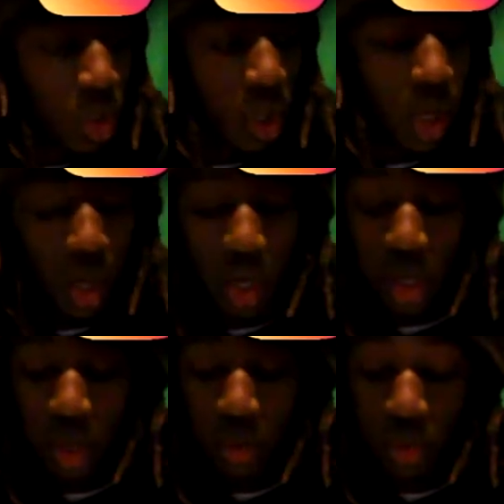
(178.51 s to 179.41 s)
that
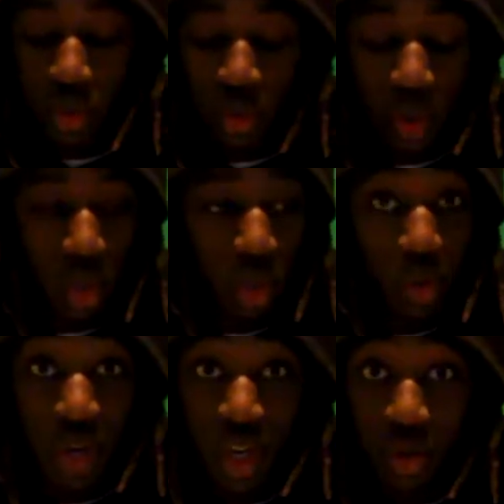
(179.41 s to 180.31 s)
I was doing a
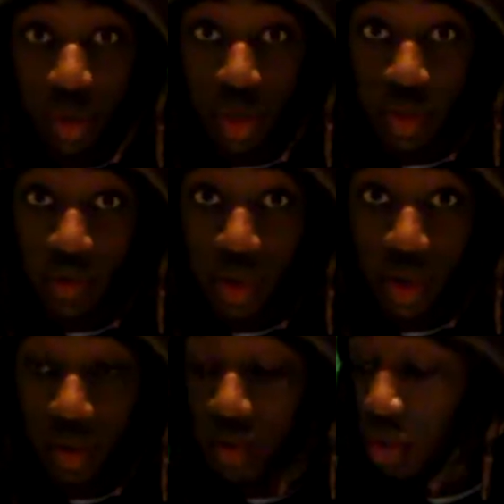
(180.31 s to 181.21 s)
Q&A during this
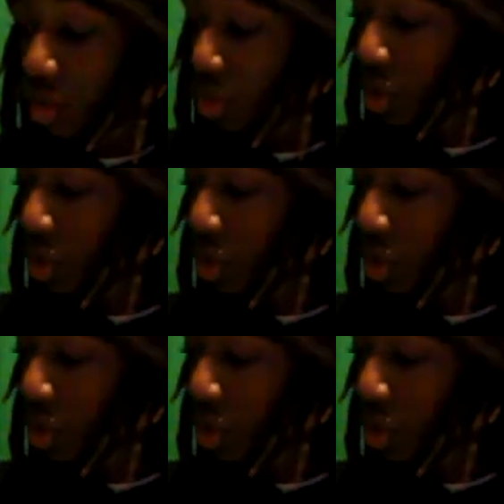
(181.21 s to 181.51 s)
video. So